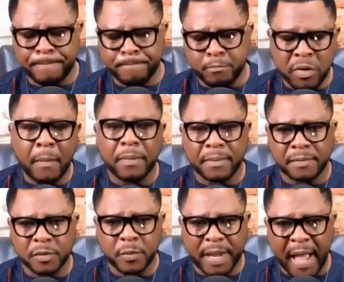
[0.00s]

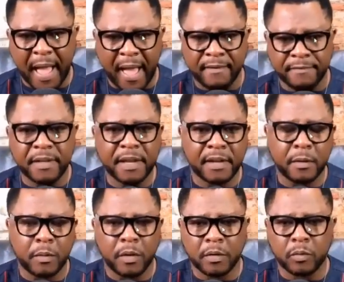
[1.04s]
problems we have in the
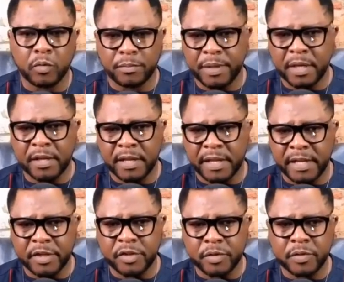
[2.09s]
world will be the
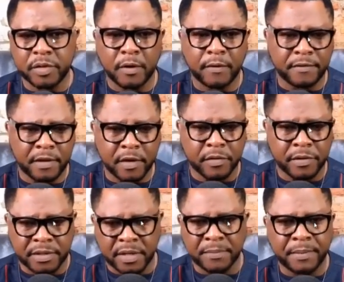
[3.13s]
issues of
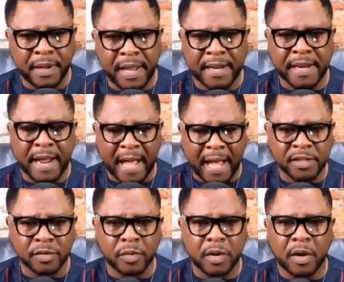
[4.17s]
terrorism, and it has
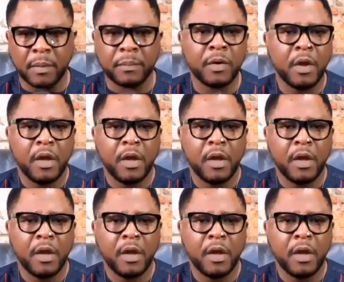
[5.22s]
to come,